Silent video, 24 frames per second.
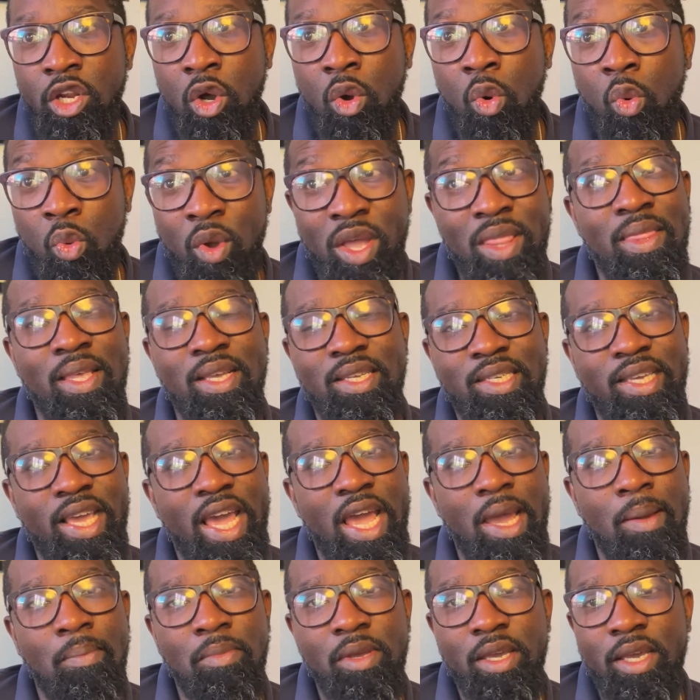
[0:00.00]
win this
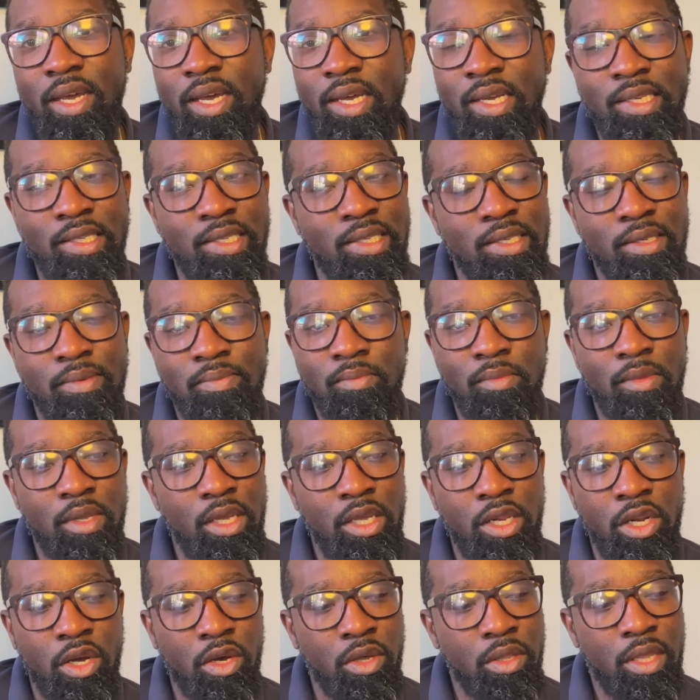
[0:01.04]
game, because
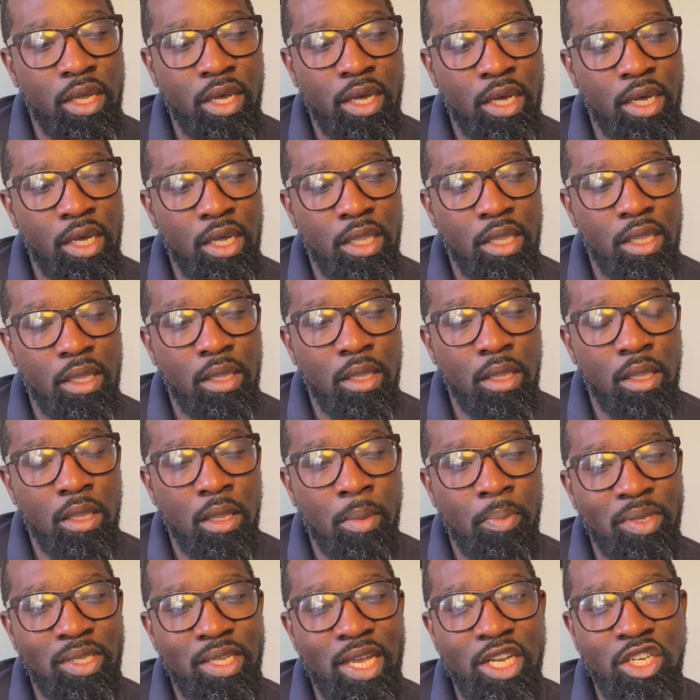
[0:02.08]
the
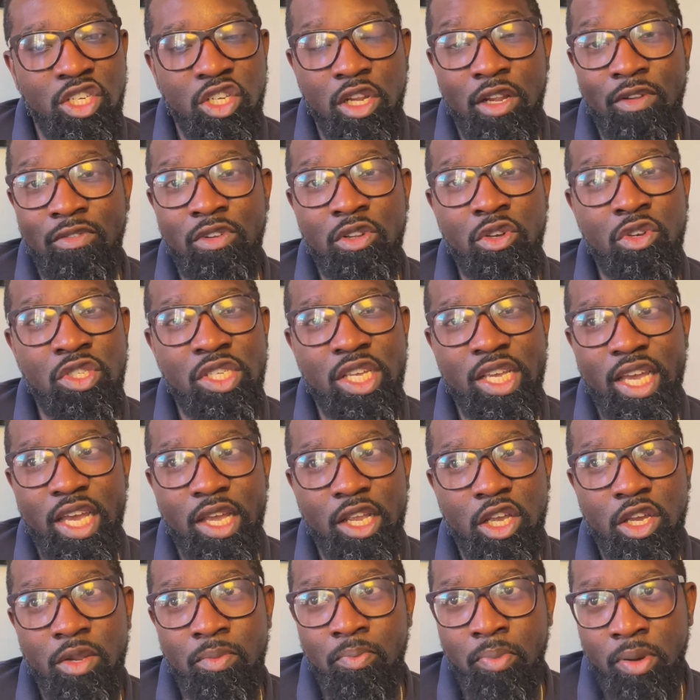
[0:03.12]
potential of losing it
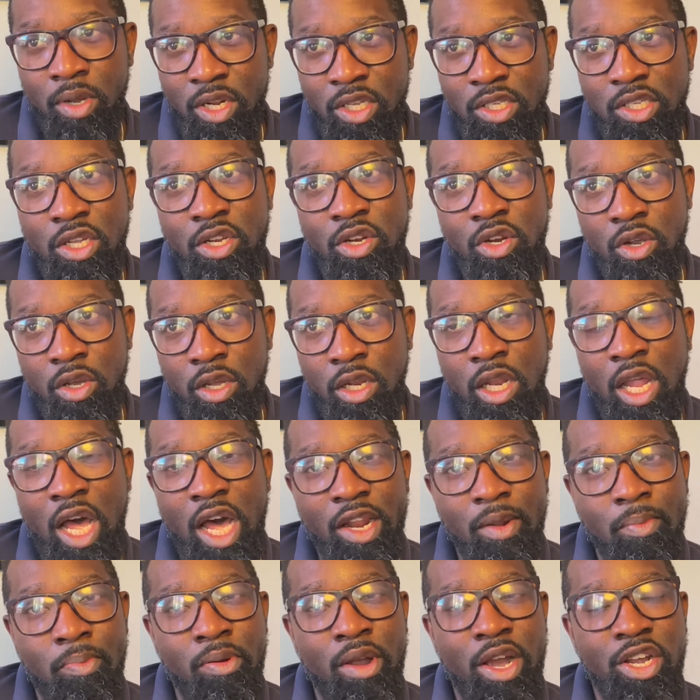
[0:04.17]
could put us under a lot
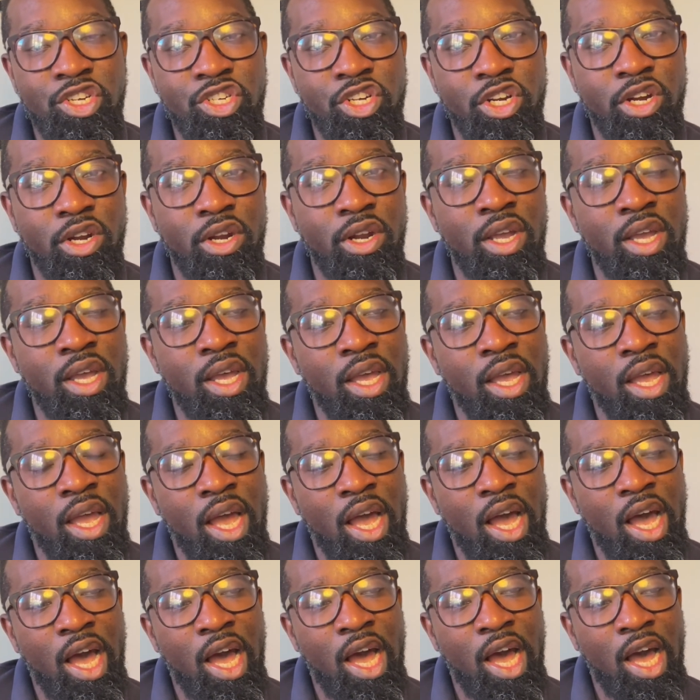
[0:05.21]
of pressure.
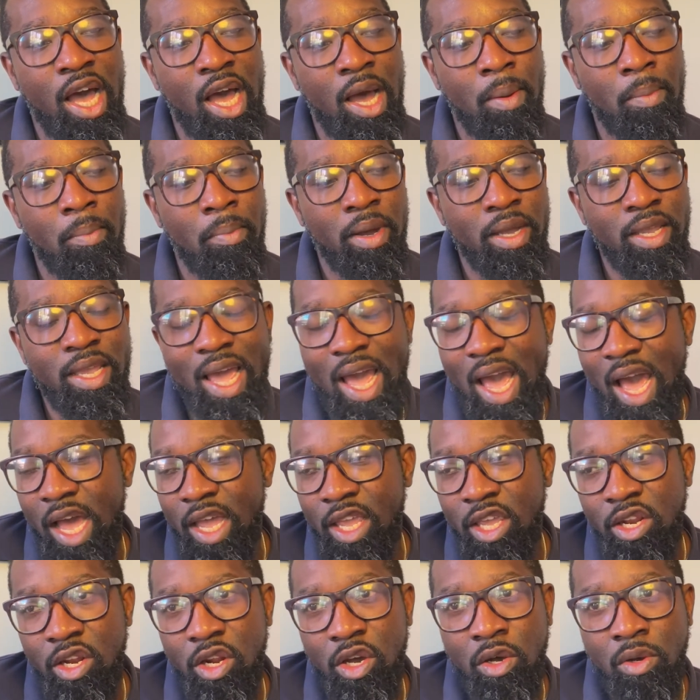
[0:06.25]
But yeah,
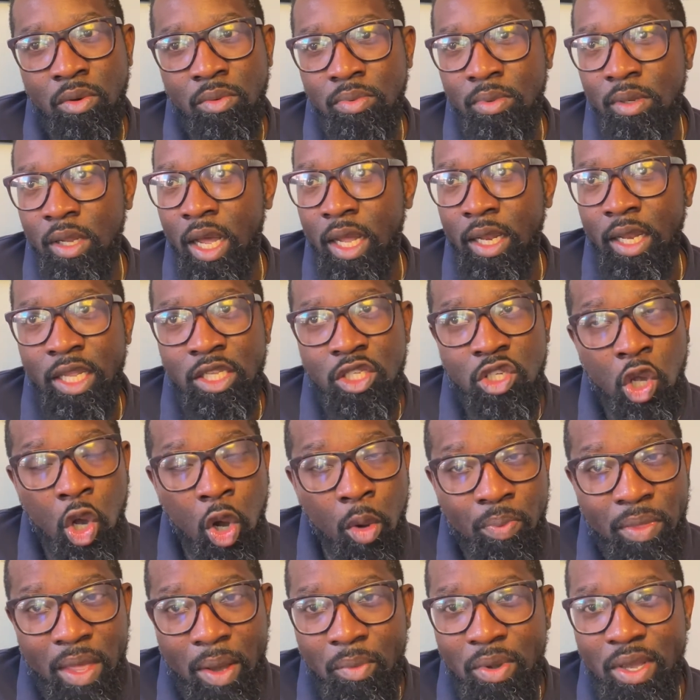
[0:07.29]
let's
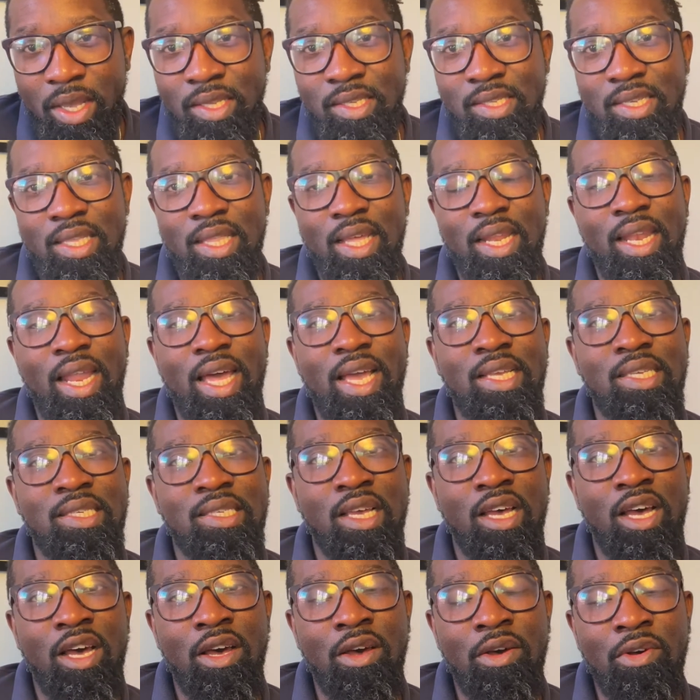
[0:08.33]
hope that we can see the likes
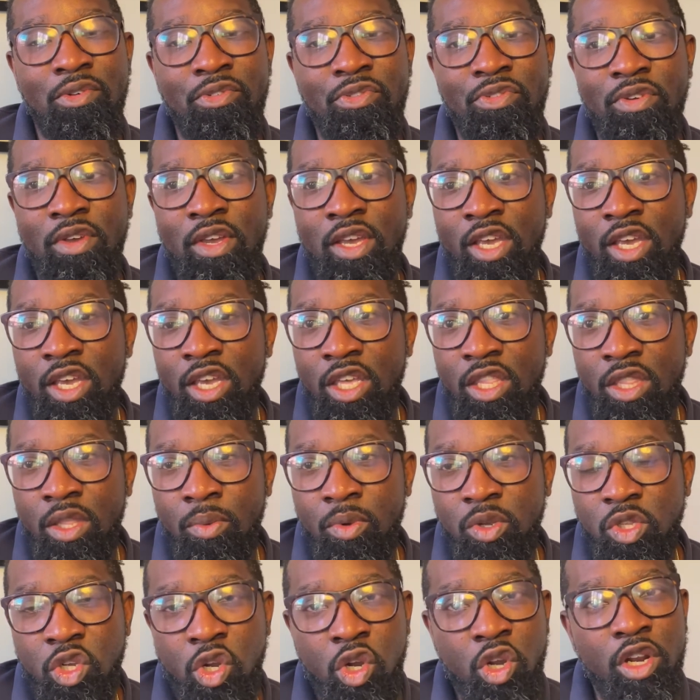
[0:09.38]
of the
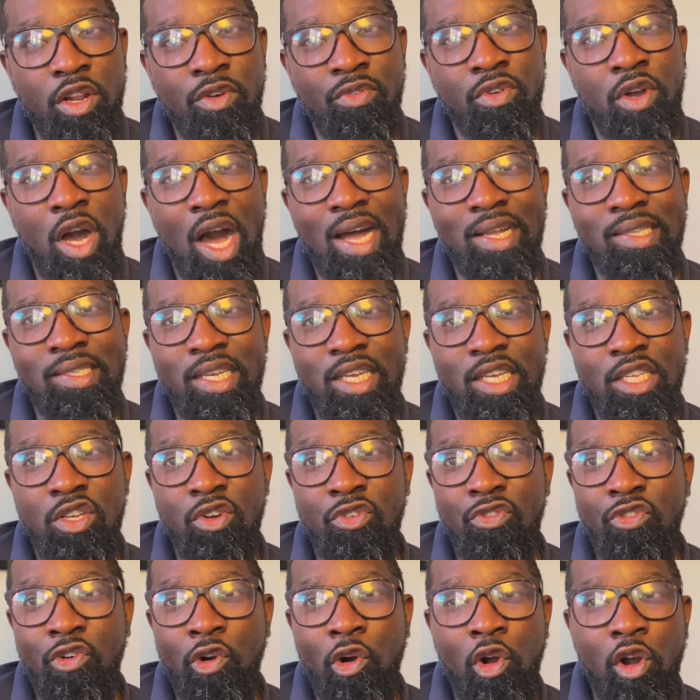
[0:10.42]
return of Conte to
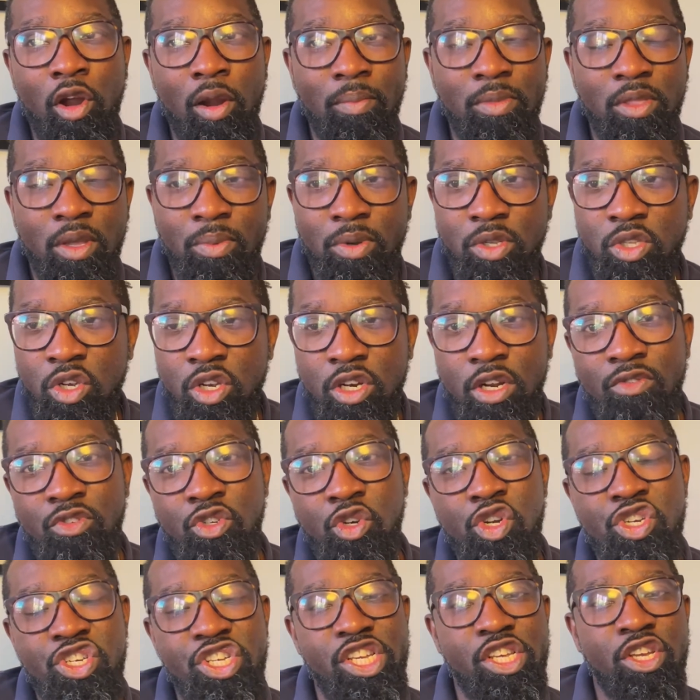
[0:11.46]
form, the return of
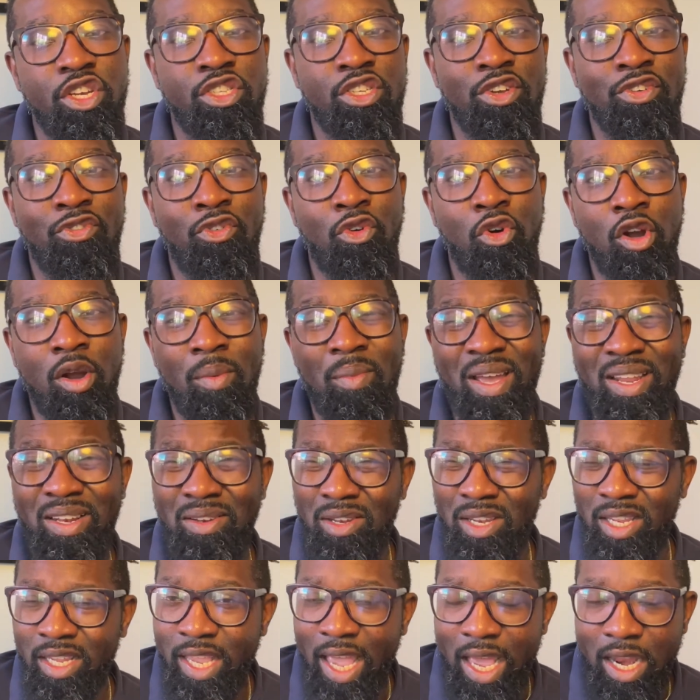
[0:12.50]
Jorginho to form, and
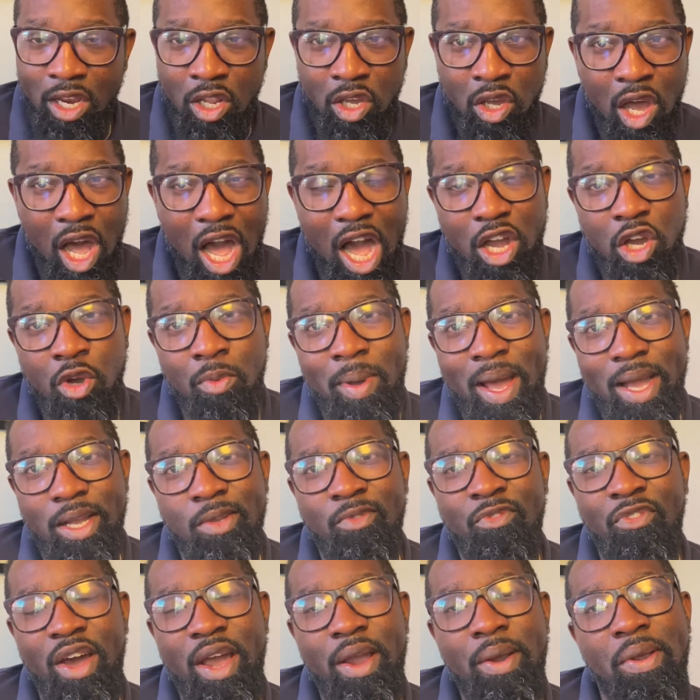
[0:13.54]
get Lukaku back
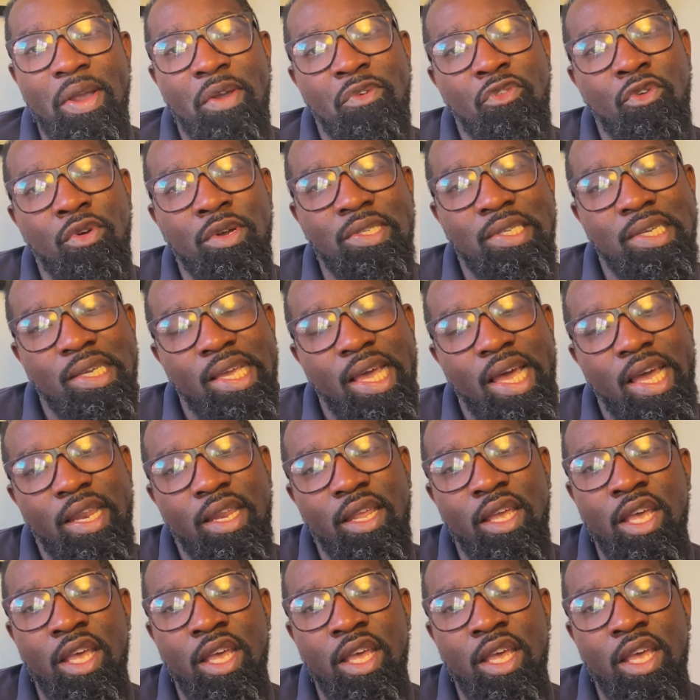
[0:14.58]
firing for us again.